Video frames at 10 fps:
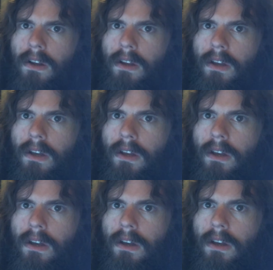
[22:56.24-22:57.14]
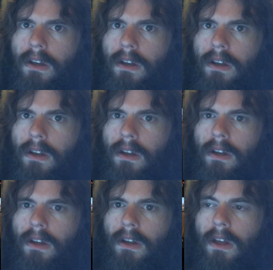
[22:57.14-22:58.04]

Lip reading: [no speech]